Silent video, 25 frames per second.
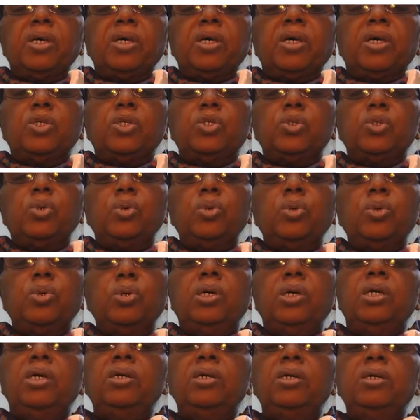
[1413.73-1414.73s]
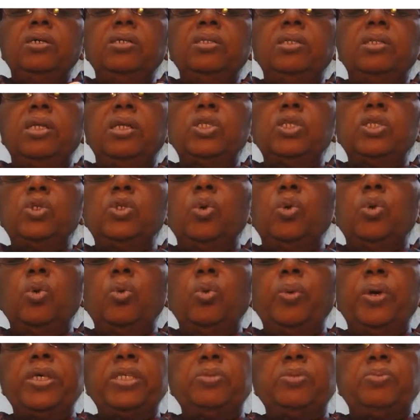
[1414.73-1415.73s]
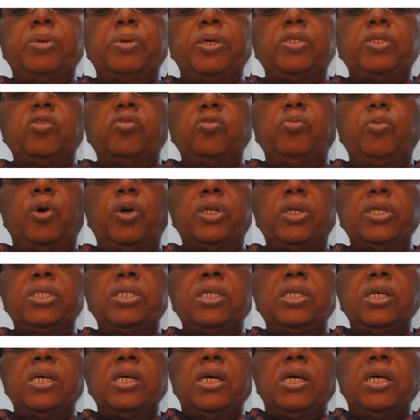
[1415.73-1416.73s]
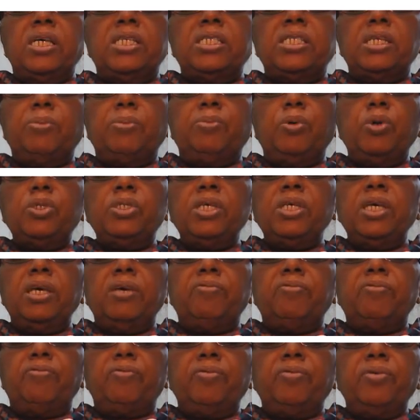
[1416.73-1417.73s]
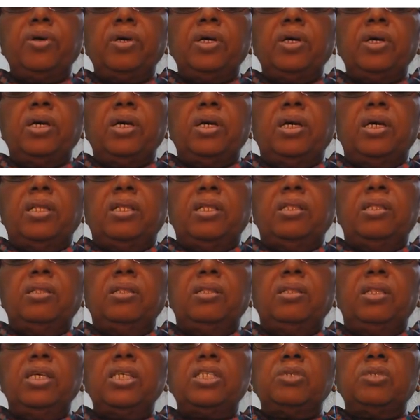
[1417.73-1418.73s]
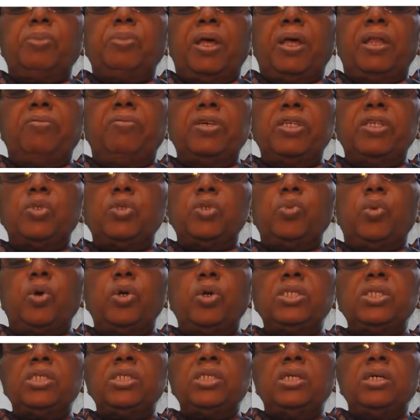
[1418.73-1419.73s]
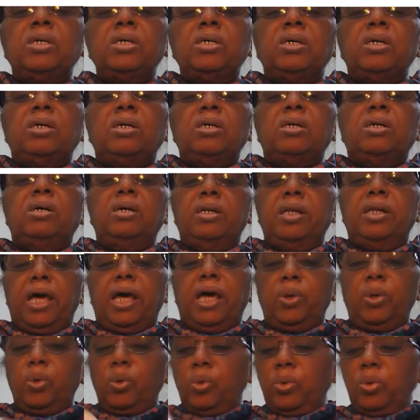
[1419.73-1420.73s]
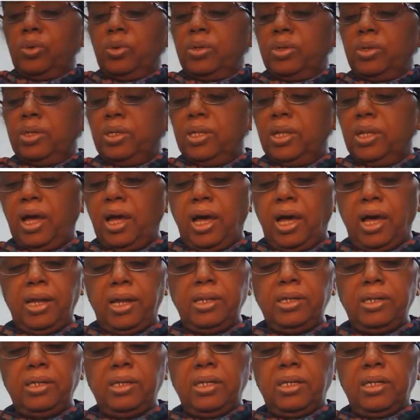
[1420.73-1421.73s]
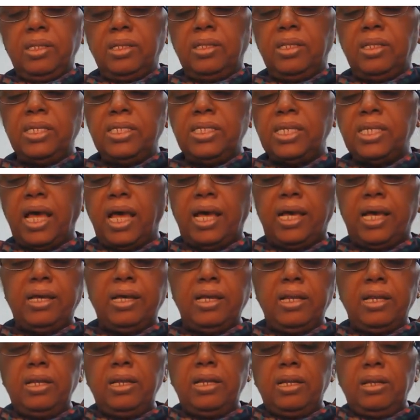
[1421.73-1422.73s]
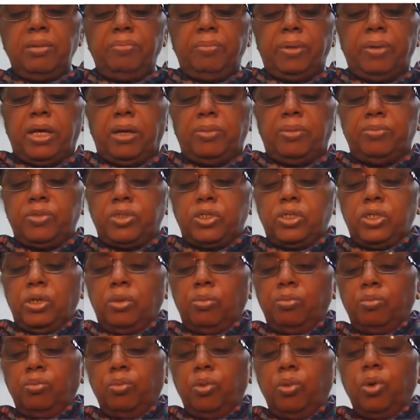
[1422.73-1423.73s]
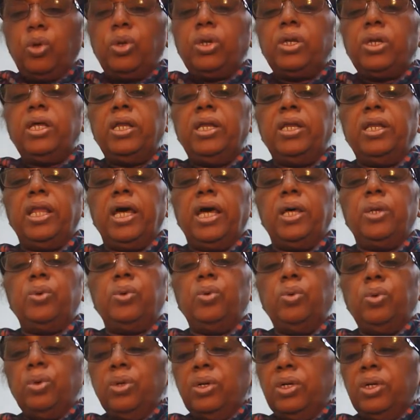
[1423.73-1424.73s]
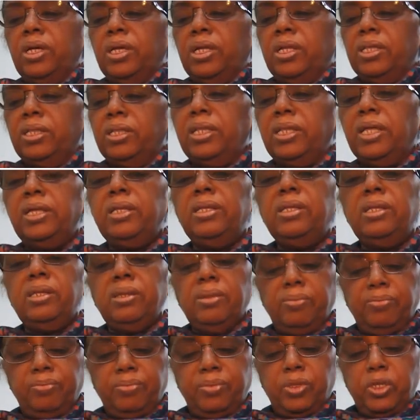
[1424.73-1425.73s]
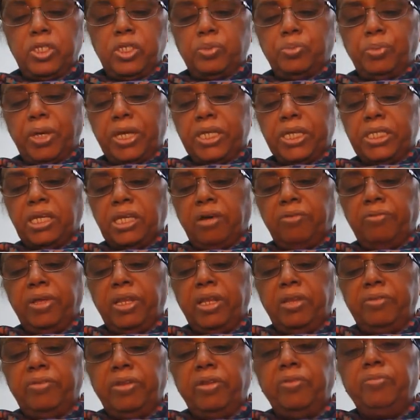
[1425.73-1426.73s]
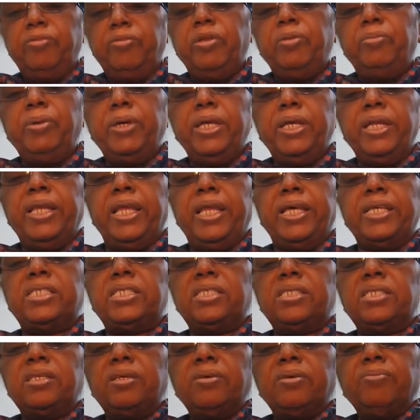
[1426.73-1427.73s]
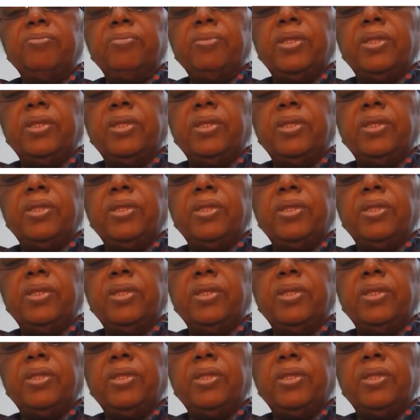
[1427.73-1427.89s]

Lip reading: So here there is no way space of Morris. Suppose if this pelvis was narrow and this angle becomes more narrow, then the space available will be less.